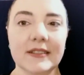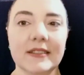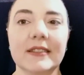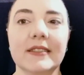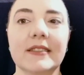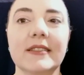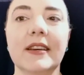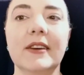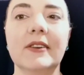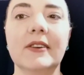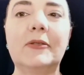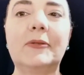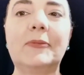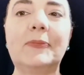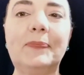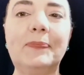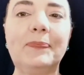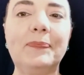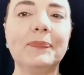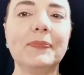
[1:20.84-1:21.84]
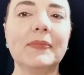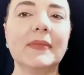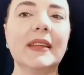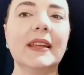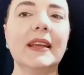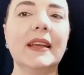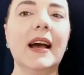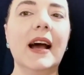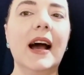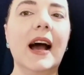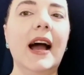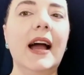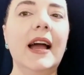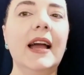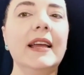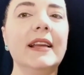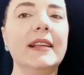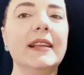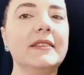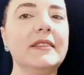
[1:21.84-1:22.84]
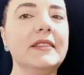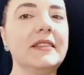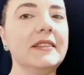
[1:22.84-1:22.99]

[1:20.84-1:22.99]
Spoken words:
So I